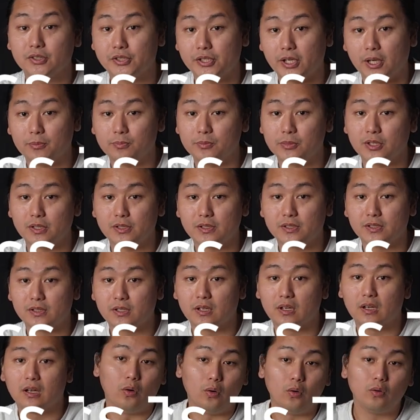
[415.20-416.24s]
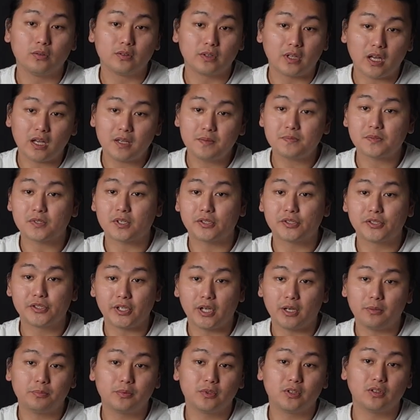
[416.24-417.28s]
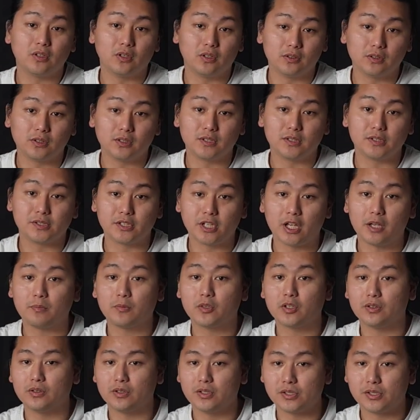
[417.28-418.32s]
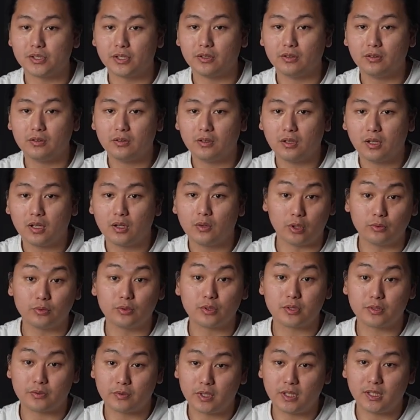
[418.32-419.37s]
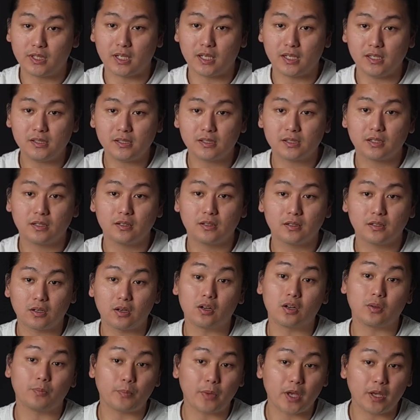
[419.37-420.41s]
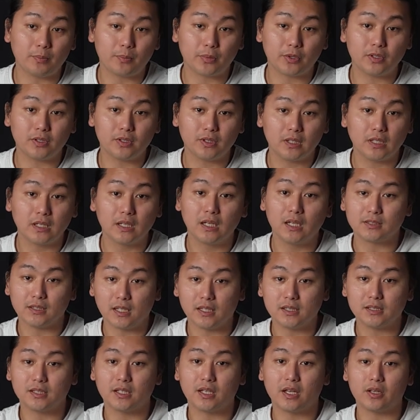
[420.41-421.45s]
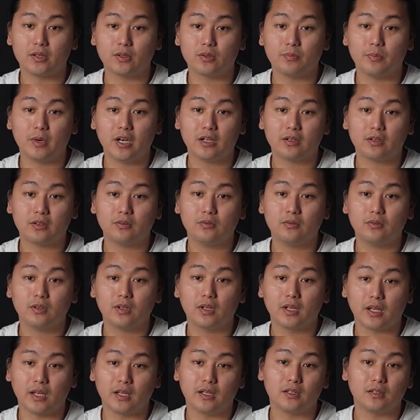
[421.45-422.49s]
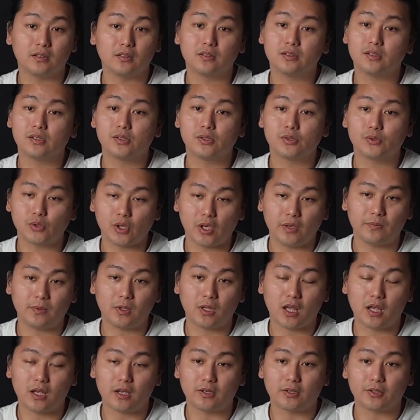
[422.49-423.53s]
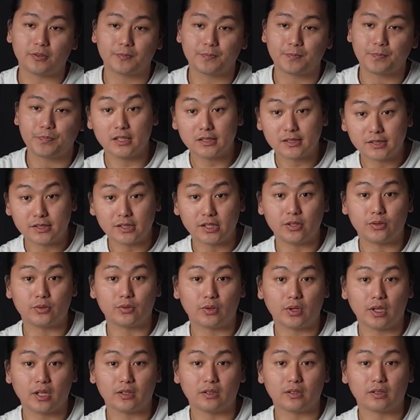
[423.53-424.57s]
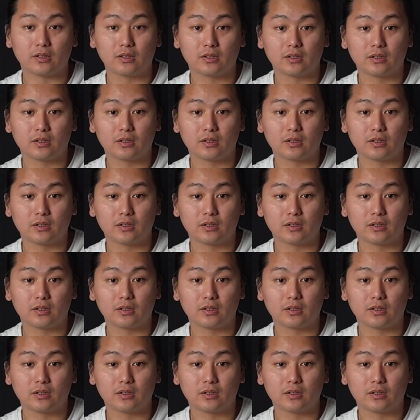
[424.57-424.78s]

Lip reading: the sharpness. All knives are sharpened under the same condition. We'll do 3 tests: cutting paper, slicing a tomato, and shaving hair. Let's see it together.